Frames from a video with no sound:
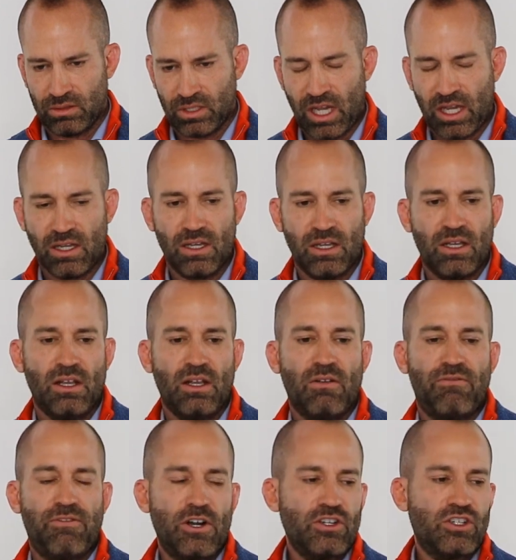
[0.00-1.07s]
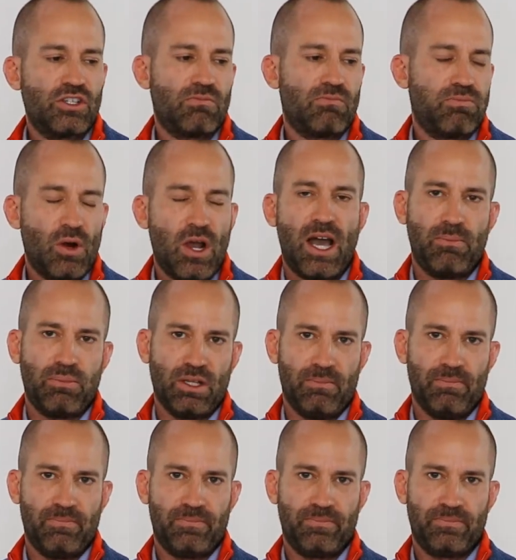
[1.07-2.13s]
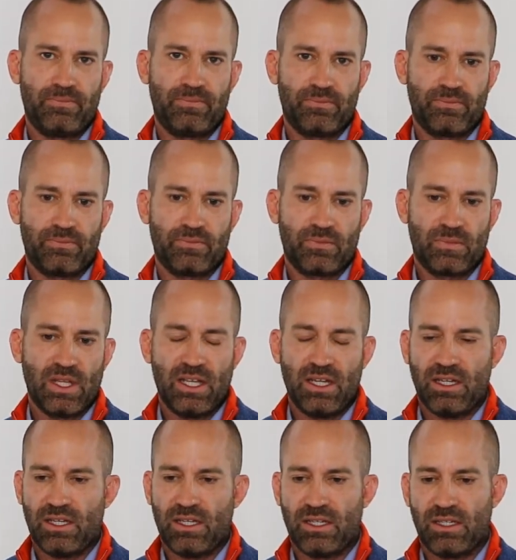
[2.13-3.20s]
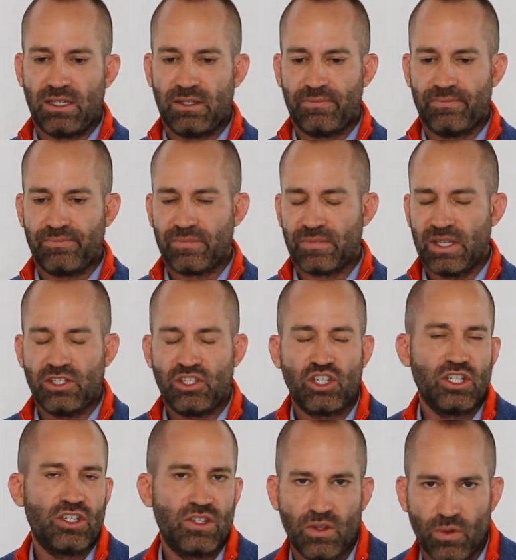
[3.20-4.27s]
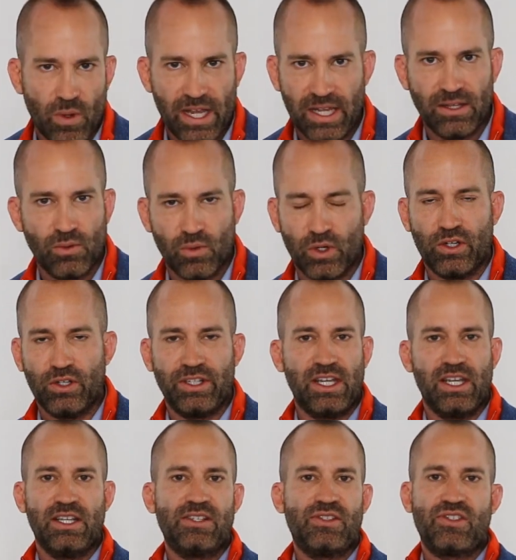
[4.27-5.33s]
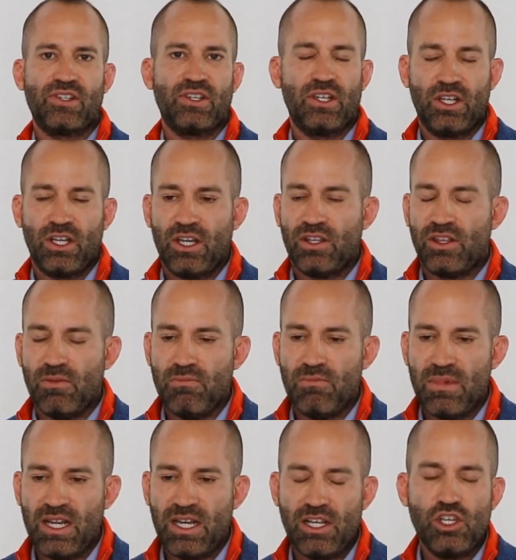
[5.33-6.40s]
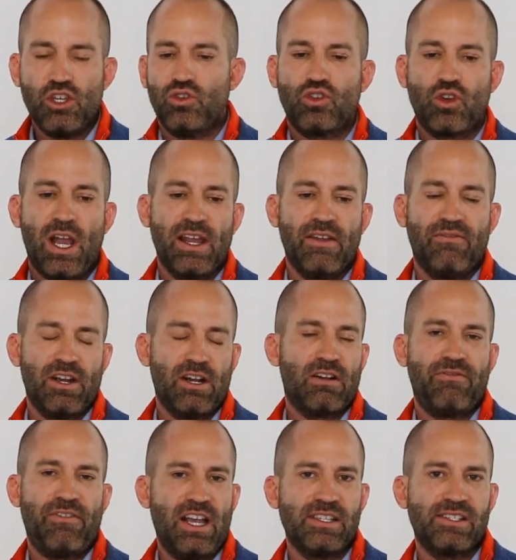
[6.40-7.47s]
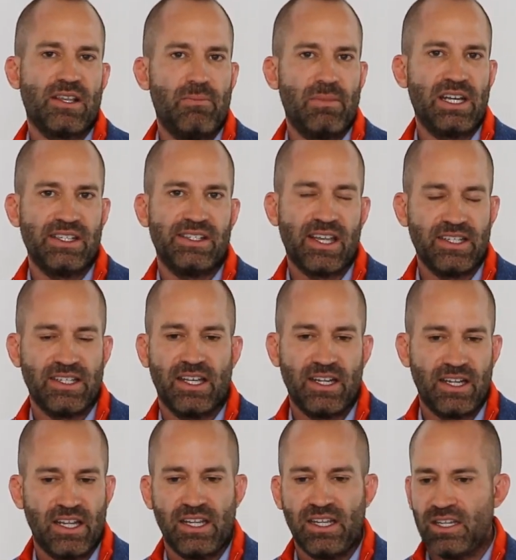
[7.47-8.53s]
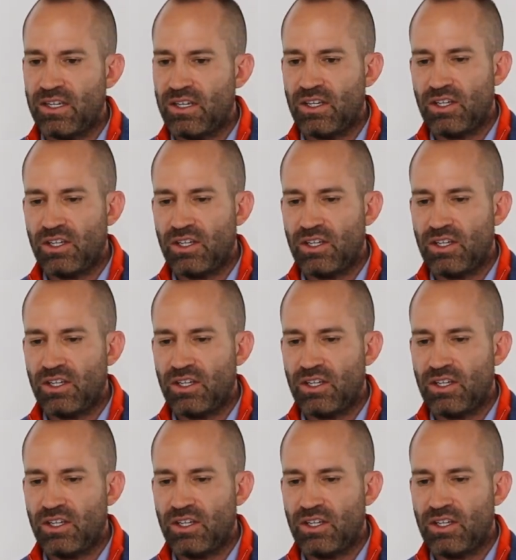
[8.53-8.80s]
Okay, mm-hmm. first problem, and it's just the way the world is. The minute you try and verify somebody's identity,